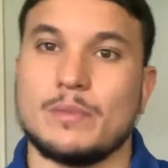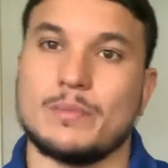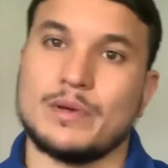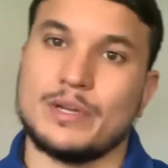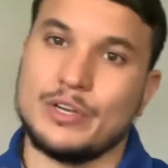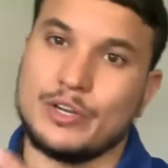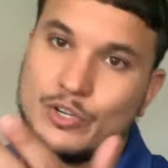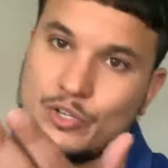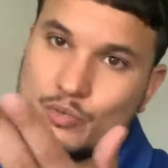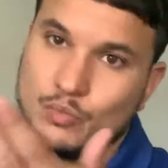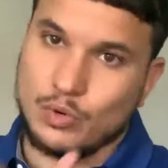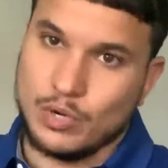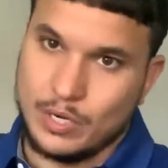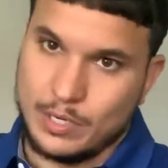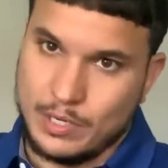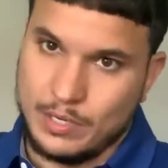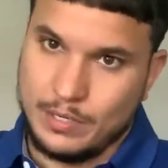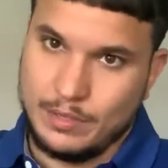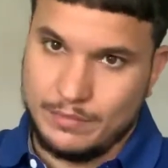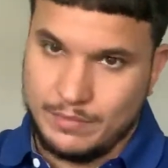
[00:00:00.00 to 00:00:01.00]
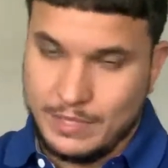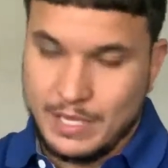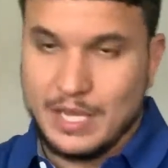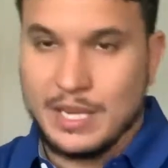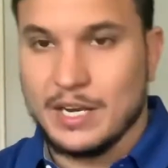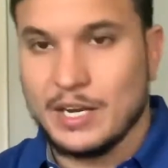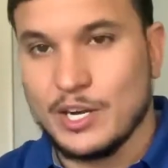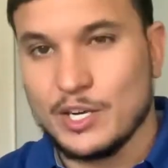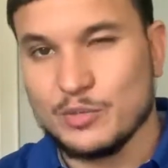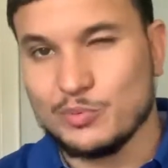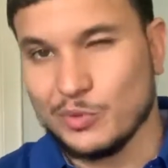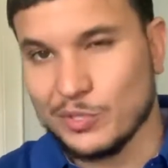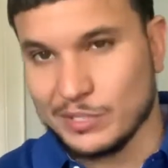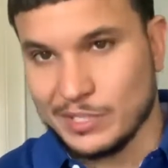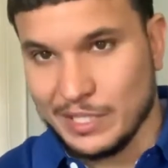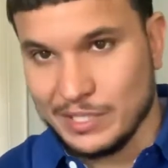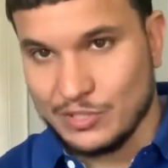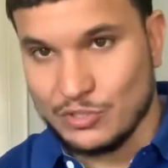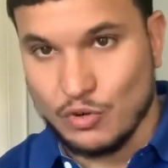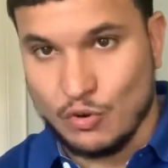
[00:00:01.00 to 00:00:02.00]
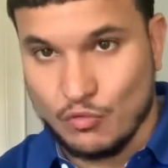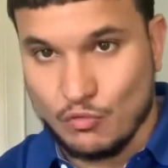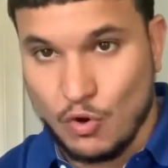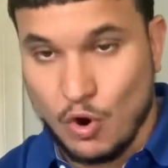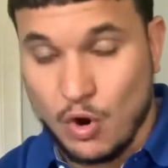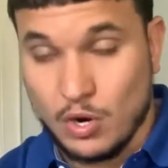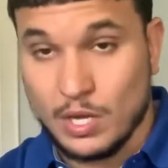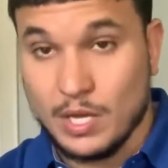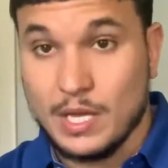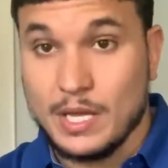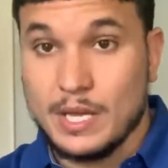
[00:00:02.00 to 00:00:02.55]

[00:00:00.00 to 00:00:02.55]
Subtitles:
But here's where things go wrong.